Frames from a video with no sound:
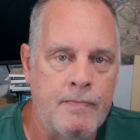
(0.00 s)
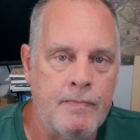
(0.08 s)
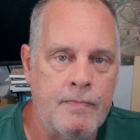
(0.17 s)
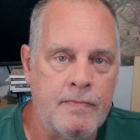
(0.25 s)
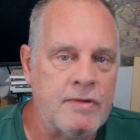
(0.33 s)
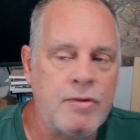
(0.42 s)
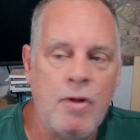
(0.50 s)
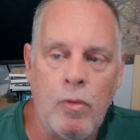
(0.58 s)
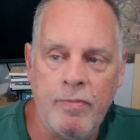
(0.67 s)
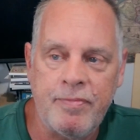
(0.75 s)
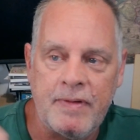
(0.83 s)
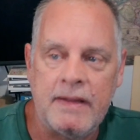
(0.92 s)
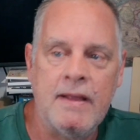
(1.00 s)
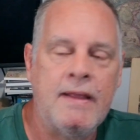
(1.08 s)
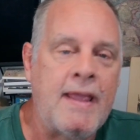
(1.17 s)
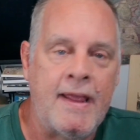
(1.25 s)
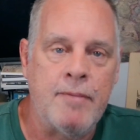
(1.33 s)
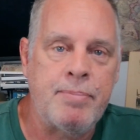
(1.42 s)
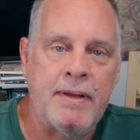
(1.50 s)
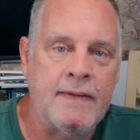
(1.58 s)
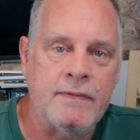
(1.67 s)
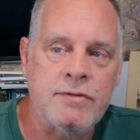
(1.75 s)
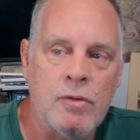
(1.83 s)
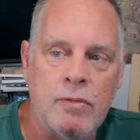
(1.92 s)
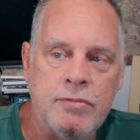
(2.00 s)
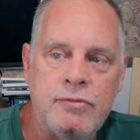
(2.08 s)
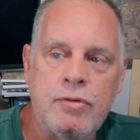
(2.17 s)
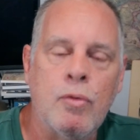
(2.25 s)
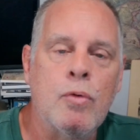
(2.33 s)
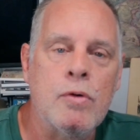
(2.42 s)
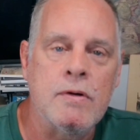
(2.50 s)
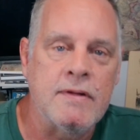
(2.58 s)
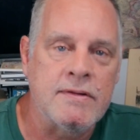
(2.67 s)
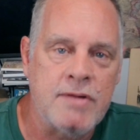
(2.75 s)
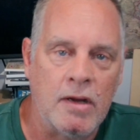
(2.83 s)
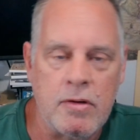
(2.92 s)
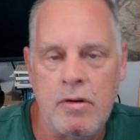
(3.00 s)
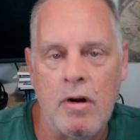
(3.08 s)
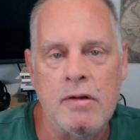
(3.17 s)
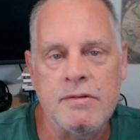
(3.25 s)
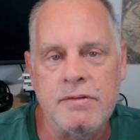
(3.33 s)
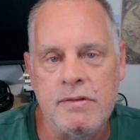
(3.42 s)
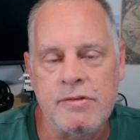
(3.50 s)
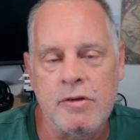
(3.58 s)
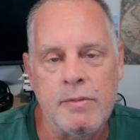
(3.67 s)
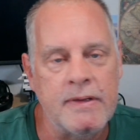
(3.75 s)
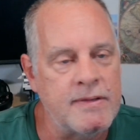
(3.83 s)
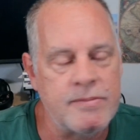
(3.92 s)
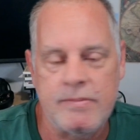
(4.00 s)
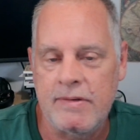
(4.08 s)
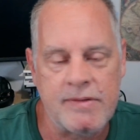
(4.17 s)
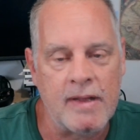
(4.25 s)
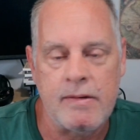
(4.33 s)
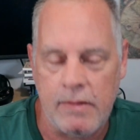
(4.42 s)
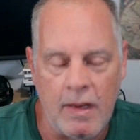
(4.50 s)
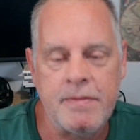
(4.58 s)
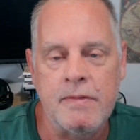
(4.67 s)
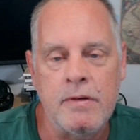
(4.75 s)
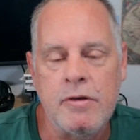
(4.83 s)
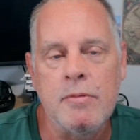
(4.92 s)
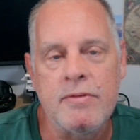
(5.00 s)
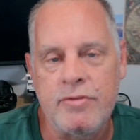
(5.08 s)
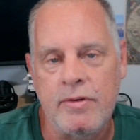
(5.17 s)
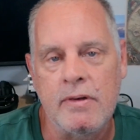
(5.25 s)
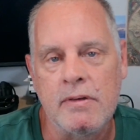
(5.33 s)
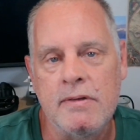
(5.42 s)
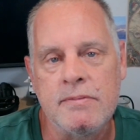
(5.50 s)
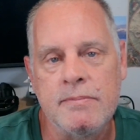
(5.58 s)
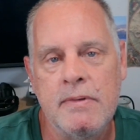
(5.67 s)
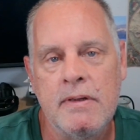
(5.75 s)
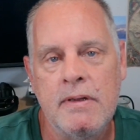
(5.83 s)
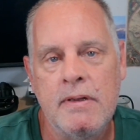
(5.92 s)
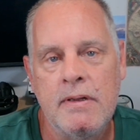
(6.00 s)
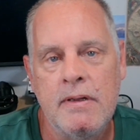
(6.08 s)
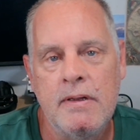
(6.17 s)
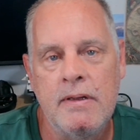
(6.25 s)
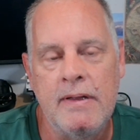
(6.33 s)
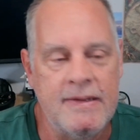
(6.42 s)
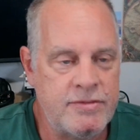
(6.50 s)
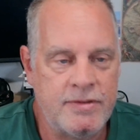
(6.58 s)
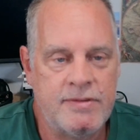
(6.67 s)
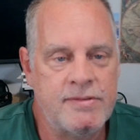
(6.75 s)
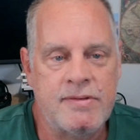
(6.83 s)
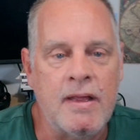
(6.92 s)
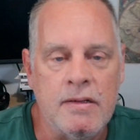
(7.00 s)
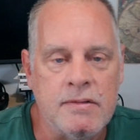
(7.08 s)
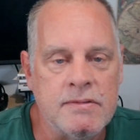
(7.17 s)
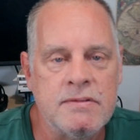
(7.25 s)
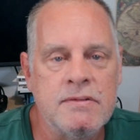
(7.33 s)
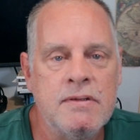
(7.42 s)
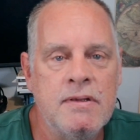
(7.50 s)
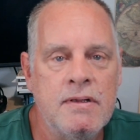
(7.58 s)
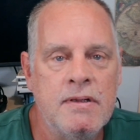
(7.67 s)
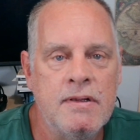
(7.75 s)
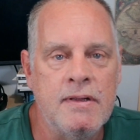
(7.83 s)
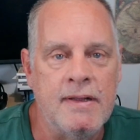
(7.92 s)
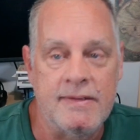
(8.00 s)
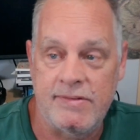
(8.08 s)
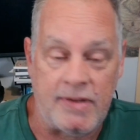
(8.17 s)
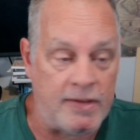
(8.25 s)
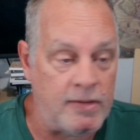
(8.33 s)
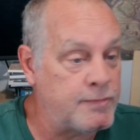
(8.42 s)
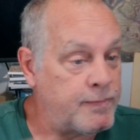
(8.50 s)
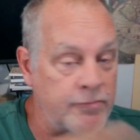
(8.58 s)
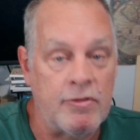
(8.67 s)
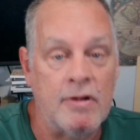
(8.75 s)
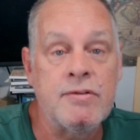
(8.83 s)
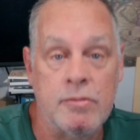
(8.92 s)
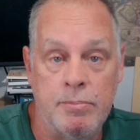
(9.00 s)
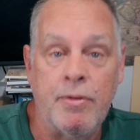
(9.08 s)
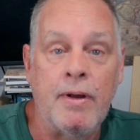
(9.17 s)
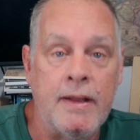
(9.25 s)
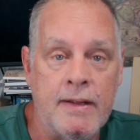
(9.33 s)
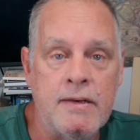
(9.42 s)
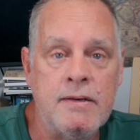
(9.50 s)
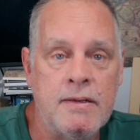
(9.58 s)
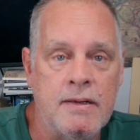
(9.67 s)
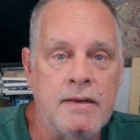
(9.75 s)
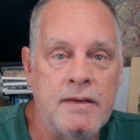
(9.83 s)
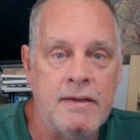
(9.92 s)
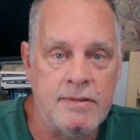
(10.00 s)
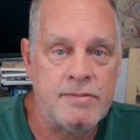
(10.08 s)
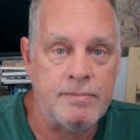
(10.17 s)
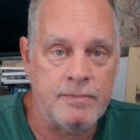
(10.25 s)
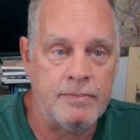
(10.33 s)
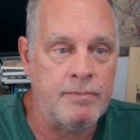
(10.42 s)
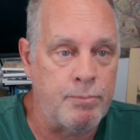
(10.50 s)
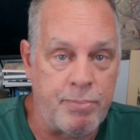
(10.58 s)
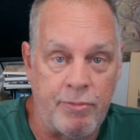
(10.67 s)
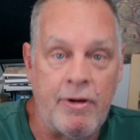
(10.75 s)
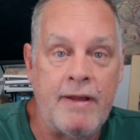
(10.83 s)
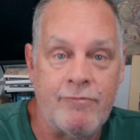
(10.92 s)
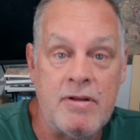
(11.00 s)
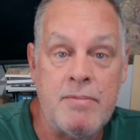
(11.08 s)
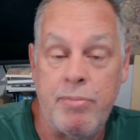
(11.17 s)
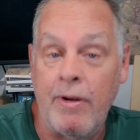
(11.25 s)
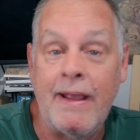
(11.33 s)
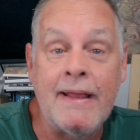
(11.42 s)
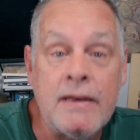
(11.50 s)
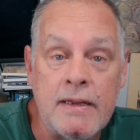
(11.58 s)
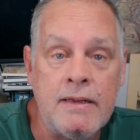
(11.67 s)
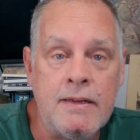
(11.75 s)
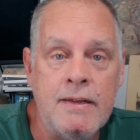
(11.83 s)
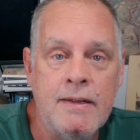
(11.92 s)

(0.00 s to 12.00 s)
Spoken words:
This whole fucking campaign, this whole tour that Tucker Carlson is doing, this got nothing to do with journalism. It's just sales. It's sales for Russell Brand and his rebranding